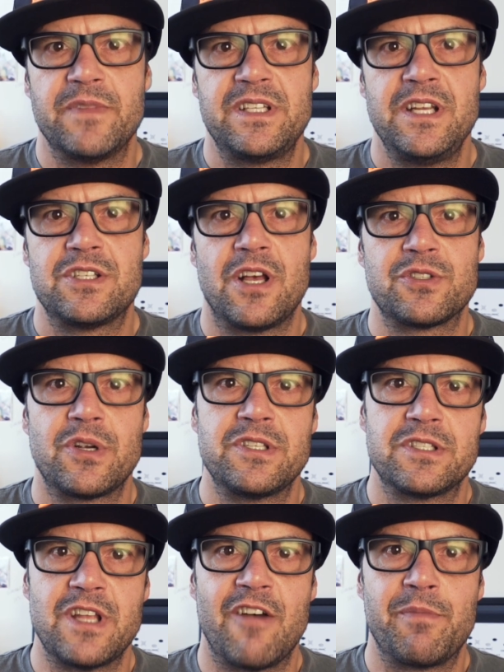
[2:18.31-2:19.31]
They teach all sorts
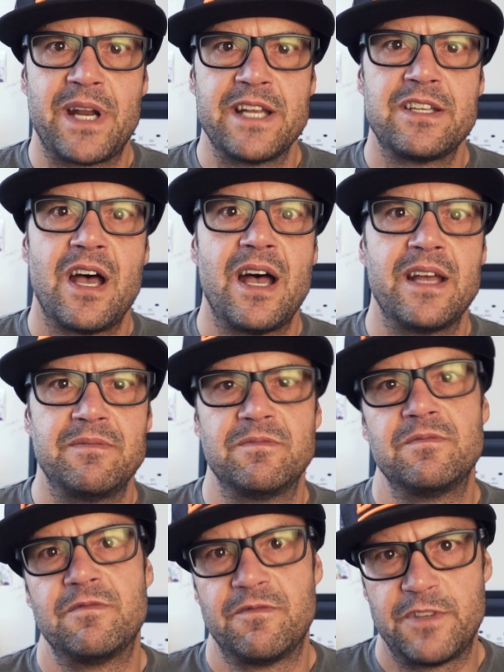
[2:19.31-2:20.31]
of stuff, but I taught
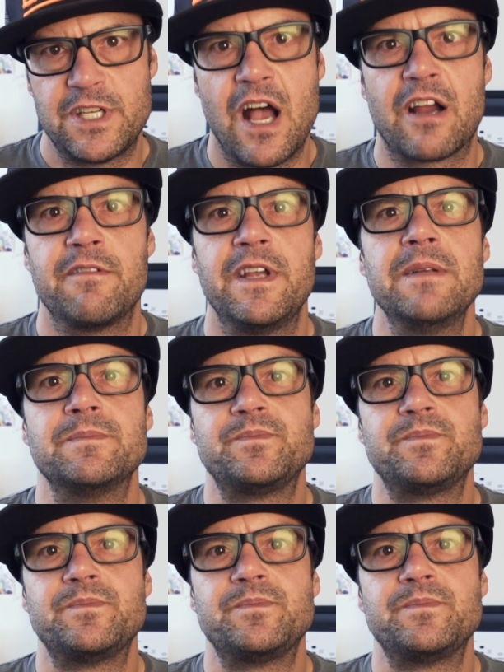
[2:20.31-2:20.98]
photography